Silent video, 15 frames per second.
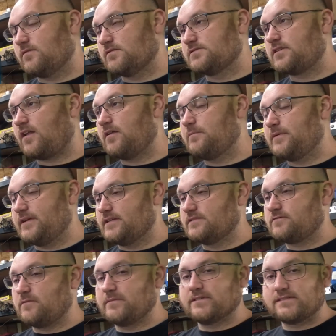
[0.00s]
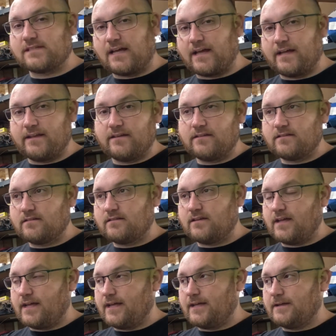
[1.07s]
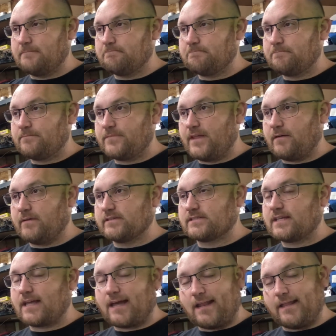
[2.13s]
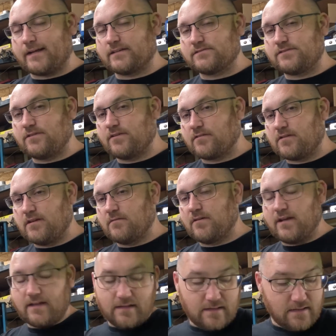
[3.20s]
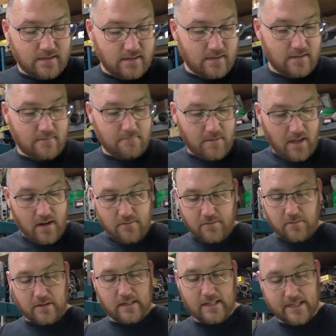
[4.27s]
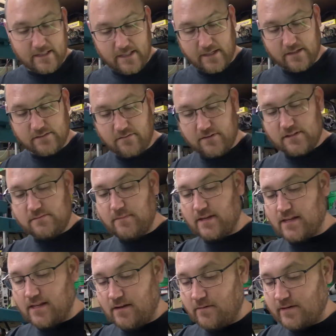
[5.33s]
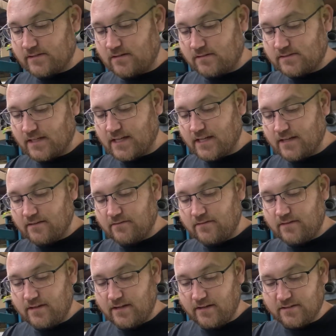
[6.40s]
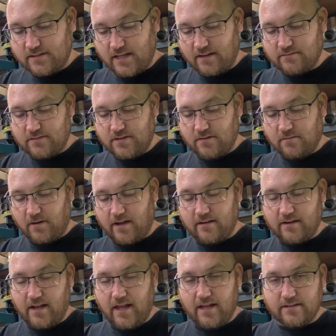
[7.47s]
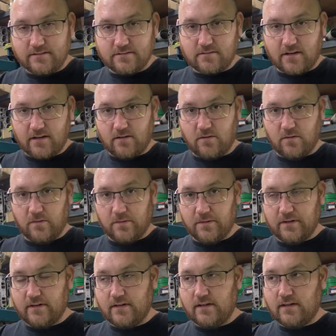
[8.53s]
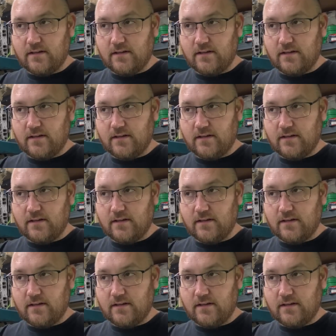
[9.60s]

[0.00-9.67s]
or solid pins from the side. That way it's kind of like a pseudo keyway. I don't know if I really like that, because if this main keyway starts to give, then you just have two rounded edges trying to hold